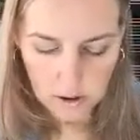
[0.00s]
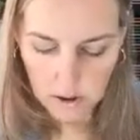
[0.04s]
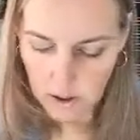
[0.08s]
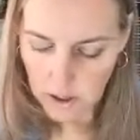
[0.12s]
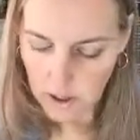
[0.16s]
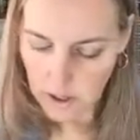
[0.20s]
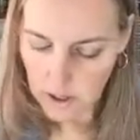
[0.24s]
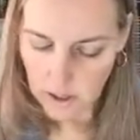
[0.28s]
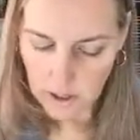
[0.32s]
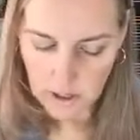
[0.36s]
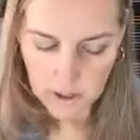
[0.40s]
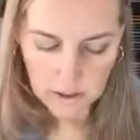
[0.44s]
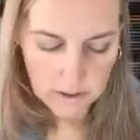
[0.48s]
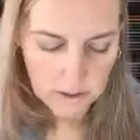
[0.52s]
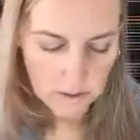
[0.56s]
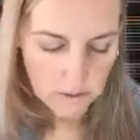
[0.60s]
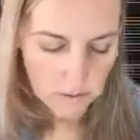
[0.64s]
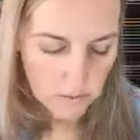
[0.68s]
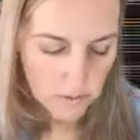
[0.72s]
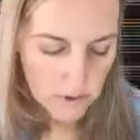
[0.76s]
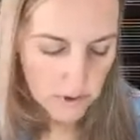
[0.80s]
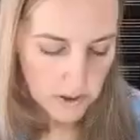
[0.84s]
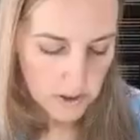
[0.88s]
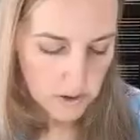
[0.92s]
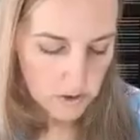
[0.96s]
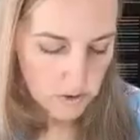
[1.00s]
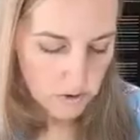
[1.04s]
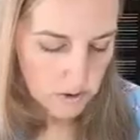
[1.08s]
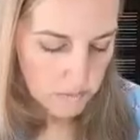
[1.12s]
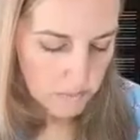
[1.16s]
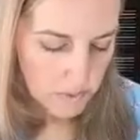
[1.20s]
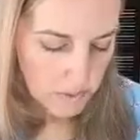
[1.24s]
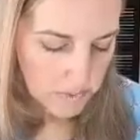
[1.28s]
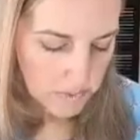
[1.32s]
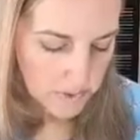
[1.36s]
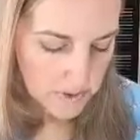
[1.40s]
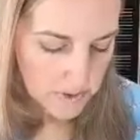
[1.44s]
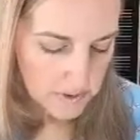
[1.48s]
And we're going to trim
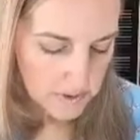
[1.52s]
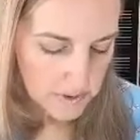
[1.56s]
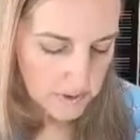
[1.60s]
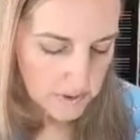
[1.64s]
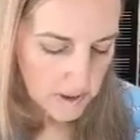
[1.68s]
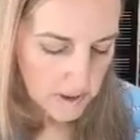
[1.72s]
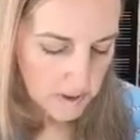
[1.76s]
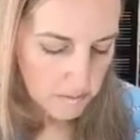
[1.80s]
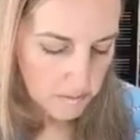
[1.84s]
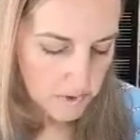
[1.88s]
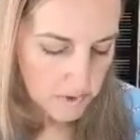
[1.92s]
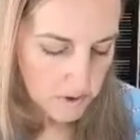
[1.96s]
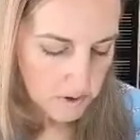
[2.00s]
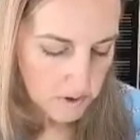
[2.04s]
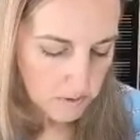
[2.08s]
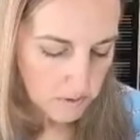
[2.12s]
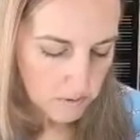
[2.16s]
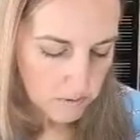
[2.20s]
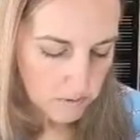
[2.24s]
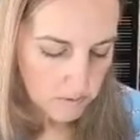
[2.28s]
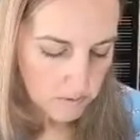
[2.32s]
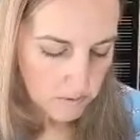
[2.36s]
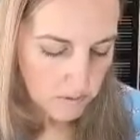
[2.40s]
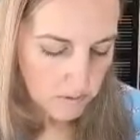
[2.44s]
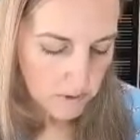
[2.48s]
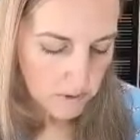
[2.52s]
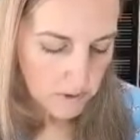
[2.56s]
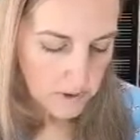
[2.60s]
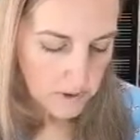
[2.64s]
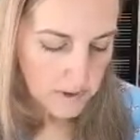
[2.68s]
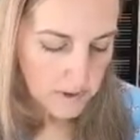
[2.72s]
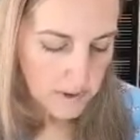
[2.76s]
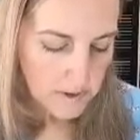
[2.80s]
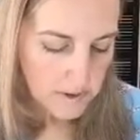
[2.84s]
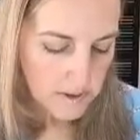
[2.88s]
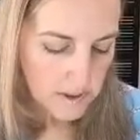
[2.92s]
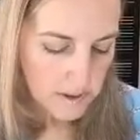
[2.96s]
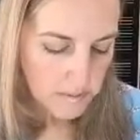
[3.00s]
up this stem too, because
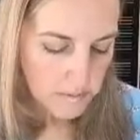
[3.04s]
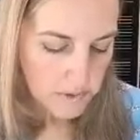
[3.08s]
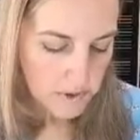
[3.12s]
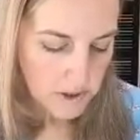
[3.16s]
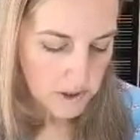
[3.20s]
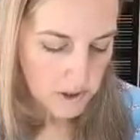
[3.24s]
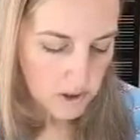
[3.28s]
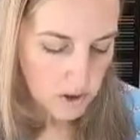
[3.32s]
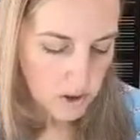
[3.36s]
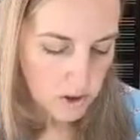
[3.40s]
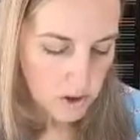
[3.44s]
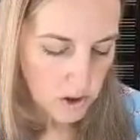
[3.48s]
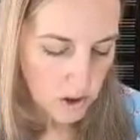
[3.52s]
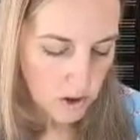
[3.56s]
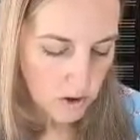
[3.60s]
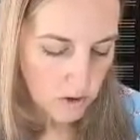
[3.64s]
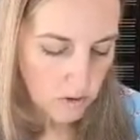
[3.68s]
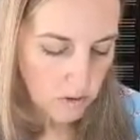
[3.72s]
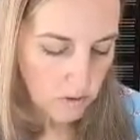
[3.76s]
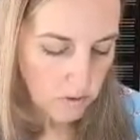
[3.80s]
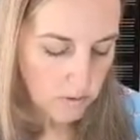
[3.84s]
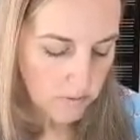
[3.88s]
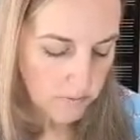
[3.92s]
the stem's going to show.